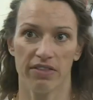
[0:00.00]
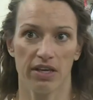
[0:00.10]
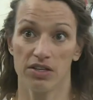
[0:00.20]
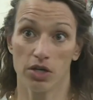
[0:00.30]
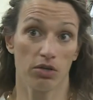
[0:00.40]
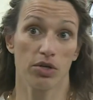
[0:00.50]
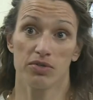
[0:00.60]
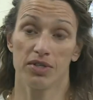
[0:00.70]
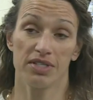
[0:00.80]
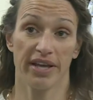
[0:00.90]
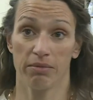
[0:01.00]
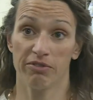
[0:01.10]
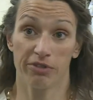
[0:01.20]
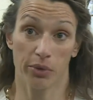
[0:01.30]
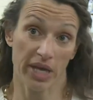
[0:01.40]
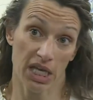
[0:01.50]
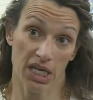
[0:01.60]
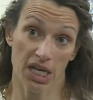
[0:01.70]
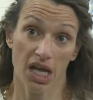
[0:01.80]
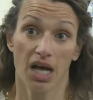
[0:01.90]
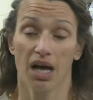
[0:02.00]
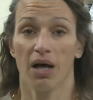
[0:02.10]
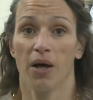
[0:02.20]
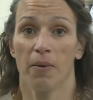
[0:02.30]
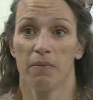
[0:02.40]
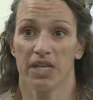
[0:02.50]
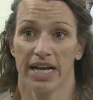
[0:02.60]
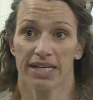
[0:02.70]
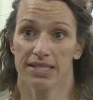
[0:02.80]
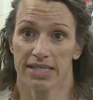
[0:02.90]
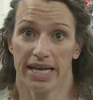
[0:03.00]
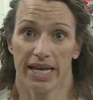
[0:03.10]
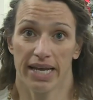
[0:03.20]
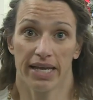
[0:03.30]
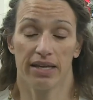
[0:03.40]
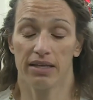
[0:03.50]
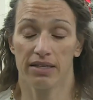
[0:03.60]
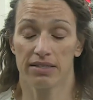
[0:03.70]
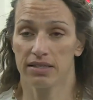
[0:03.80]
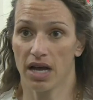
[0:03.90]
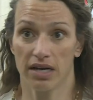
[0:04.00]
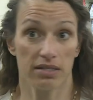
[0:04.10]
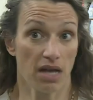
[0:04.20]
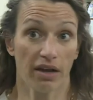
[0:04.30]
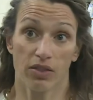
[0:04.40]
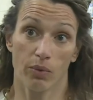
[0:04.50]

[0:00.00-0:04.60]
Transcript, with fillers: the adult dose of the Tamiflu in, um, the next day it's out of stock in the